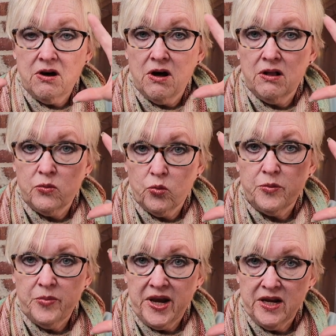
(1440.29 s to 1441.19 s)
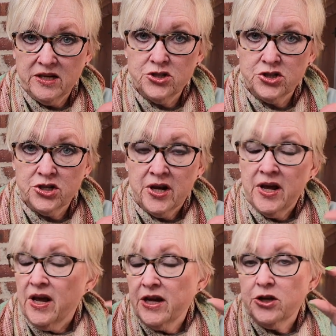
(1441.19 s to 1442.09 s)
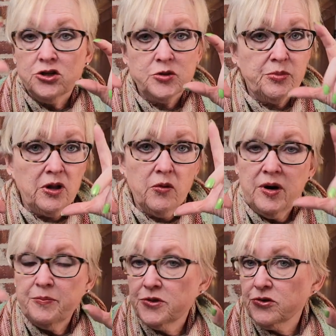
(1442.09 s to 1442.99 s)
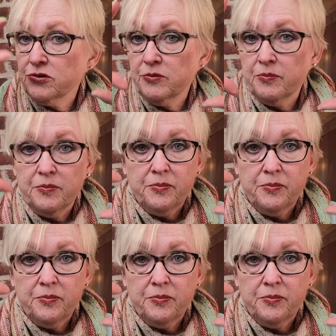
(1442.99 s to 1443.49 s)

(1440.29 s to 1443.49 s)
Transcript: all on one page, and you just blow up certain